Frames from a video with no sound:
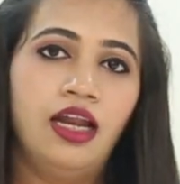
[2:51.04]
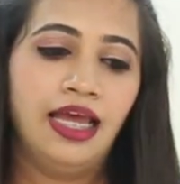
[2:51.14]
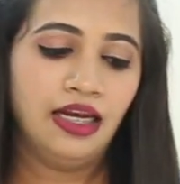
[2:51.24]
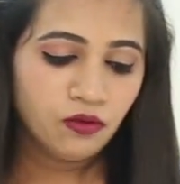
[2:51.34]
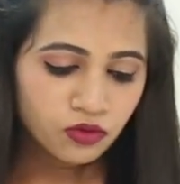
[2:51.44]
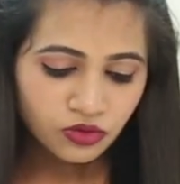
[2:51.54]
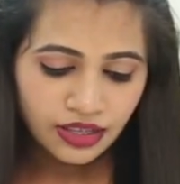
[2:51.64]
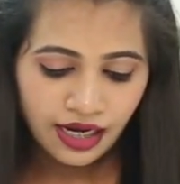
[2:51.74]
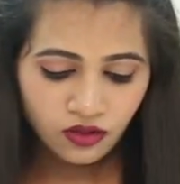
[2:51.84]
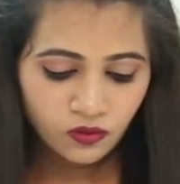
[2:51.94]
I like to
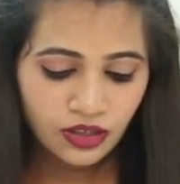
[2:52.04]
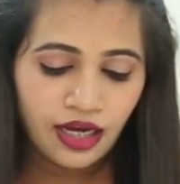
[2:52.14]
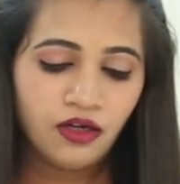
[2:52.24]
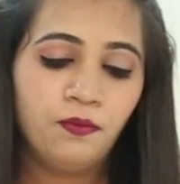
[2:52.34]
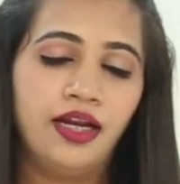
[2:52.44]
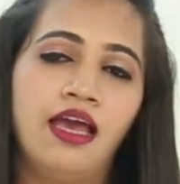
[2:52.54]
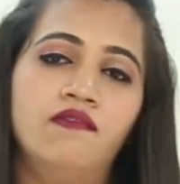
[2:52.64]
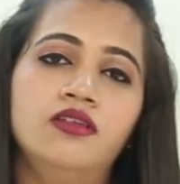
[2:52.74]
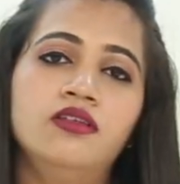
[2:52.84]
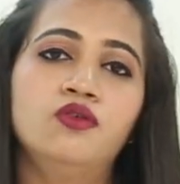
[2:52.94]
tell you that
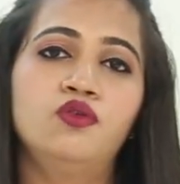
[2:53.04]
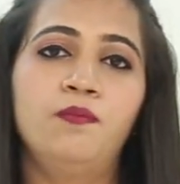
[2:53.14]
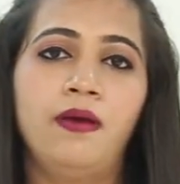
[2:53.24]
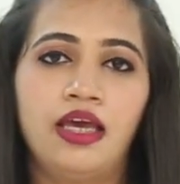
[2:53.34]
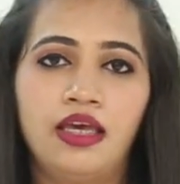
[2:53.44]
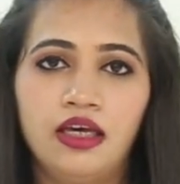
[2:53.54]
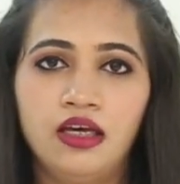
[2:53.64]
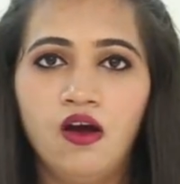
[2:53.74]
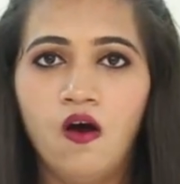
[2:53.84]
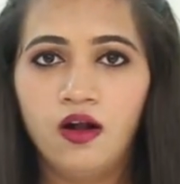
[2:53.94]
whenever you do
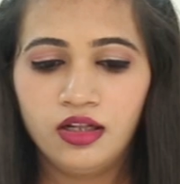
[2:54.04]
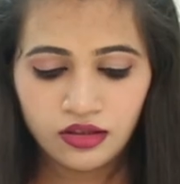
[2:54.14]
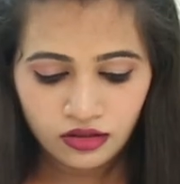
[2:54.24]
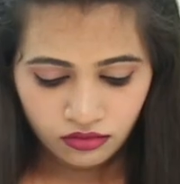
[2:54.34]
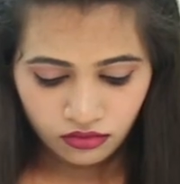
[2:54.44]
baking, all